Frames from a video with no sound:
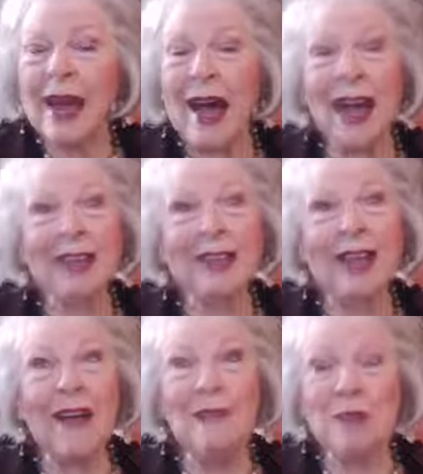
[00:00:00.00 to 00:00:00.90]
I
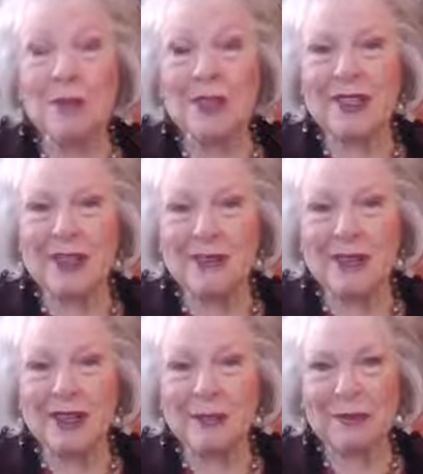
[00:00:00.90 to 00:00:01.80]
love to
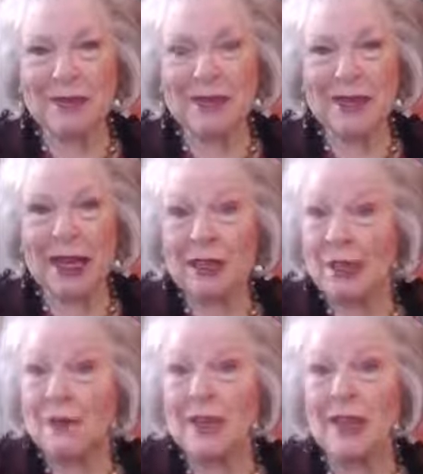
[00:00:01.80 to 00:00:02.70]
receive gifts. I
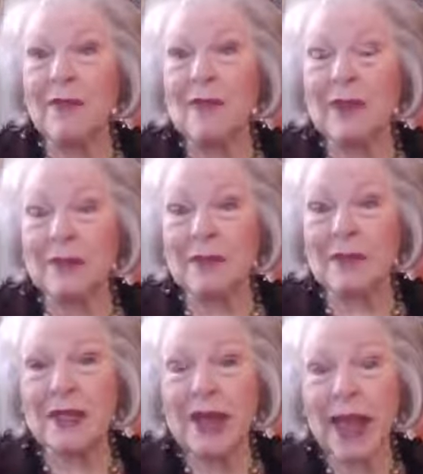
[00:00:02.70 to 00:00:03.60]
love to give
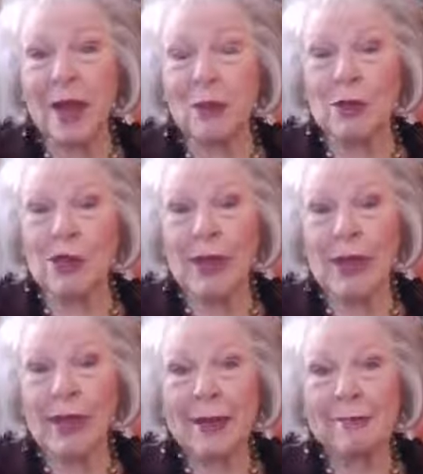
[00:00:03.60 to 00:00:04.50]
gifts. I wish
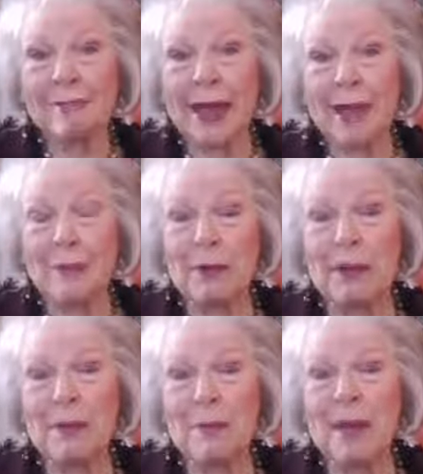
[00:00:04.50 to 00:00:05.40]
I had $1
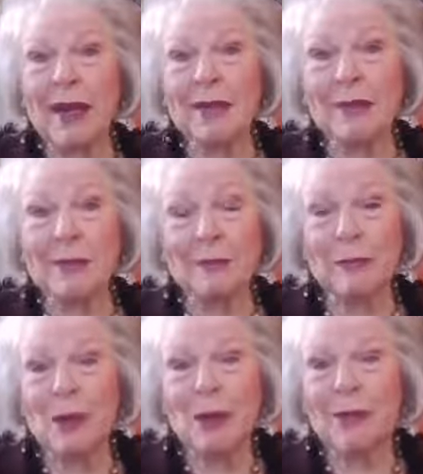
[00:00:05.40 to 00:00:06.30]
million
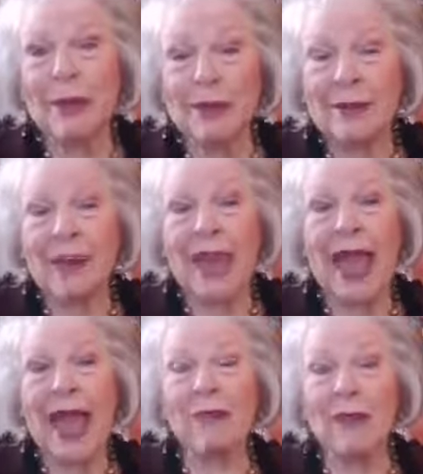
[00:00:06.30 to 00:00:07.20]
more than I
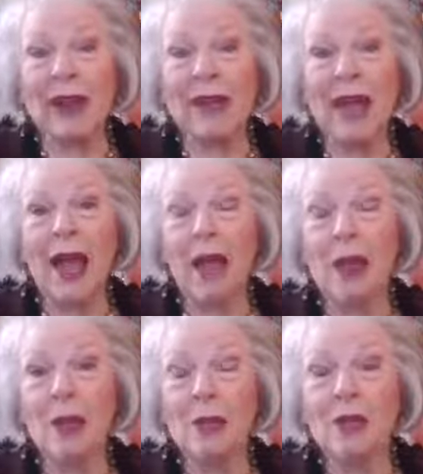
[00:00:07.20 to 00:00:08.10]
have right
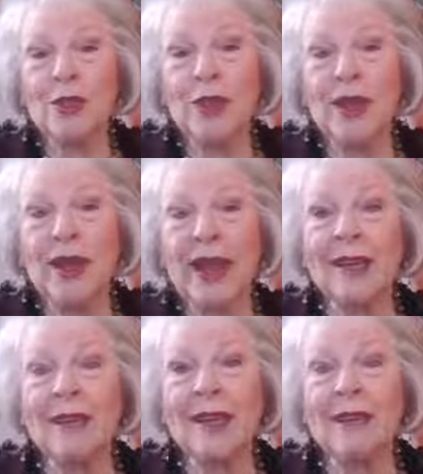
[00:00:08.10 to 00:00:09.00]
now so that I
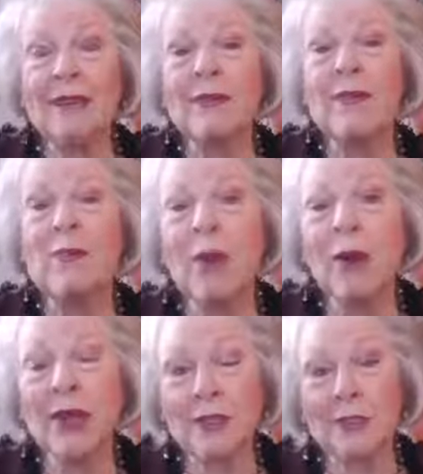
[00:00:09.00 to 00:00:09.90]
could give even
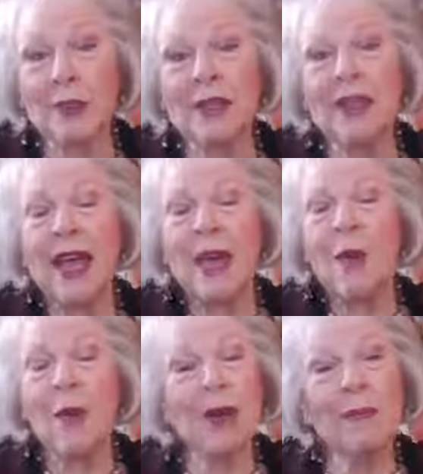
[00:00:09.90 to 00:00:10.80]
more gifts, because
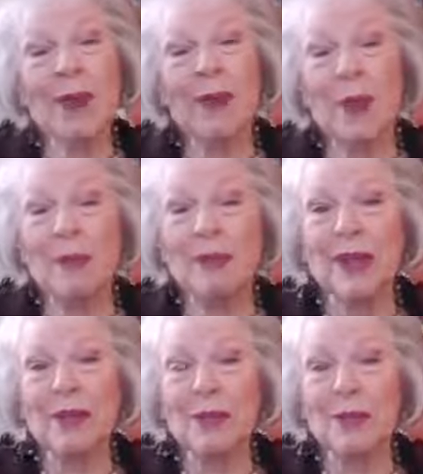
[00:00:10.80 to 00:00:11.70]
one of my great
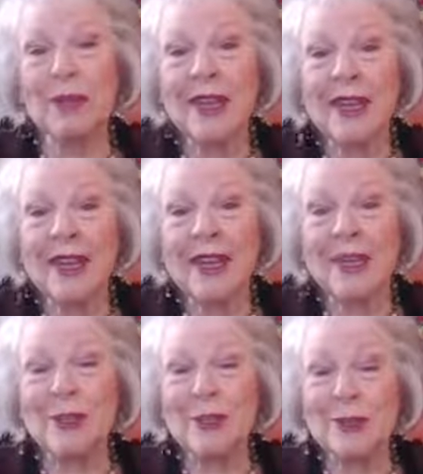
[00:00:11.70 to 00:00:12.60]
pleasures
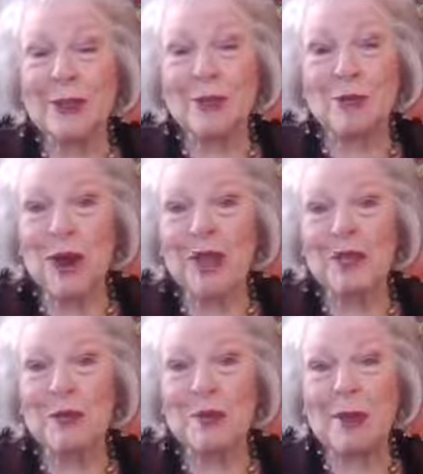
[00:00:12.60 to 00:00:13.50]
is
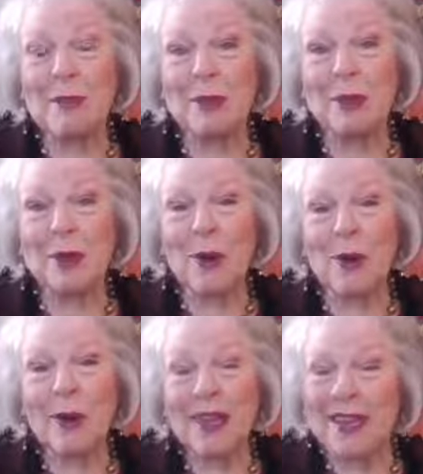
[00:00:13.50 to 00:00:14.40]
surprising people
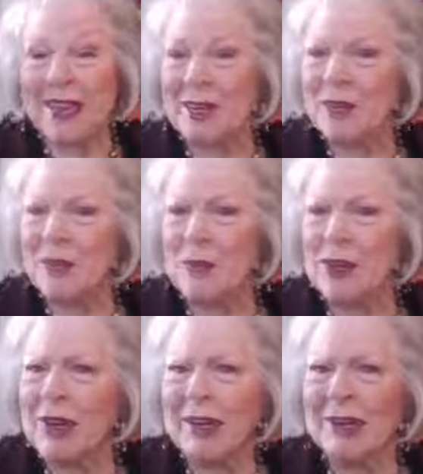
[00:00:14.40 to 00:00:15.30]
or getting
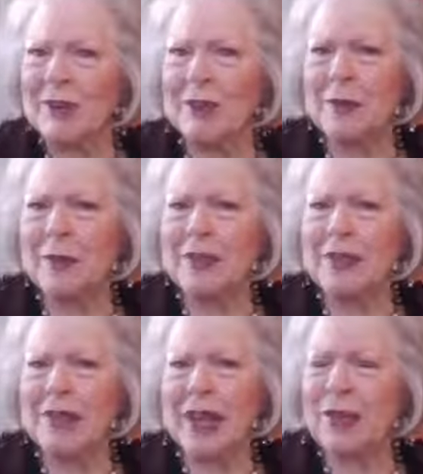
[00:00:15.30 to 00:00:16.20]
someone I love something
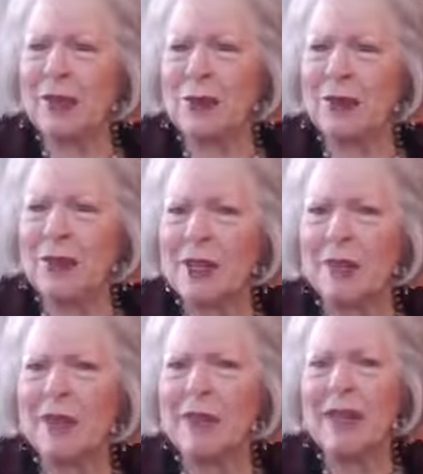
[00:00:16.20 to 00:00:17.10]
that I know that
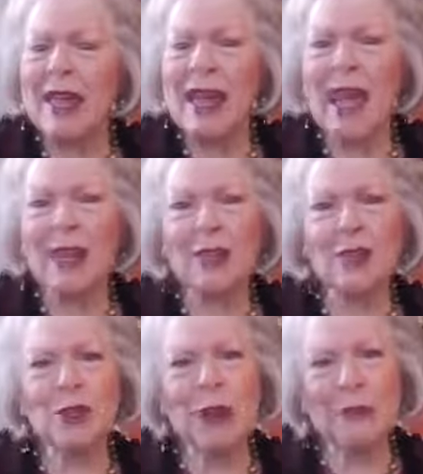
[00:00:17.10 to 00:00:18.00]
they'll love, and it's
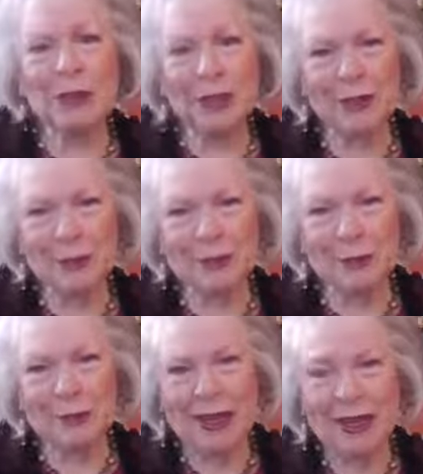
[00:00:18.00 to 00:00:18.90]
a great pleasure
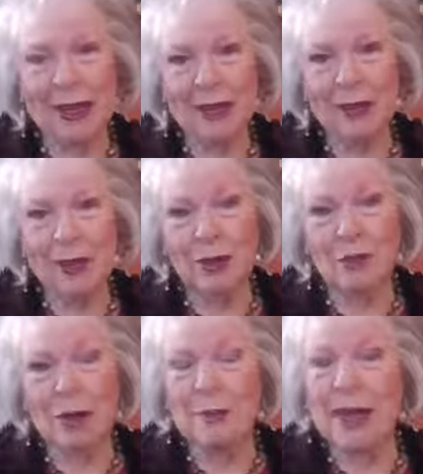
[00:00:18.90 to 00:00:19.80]
for me. Also,
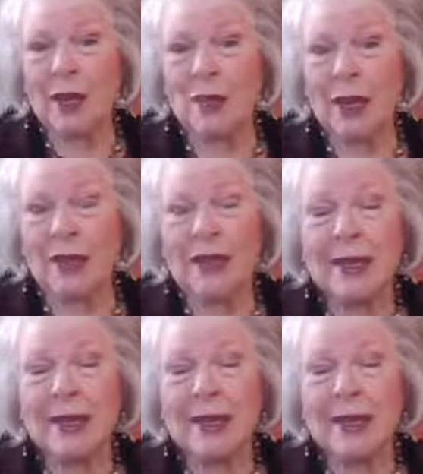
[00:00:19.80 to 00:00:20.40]
one of my great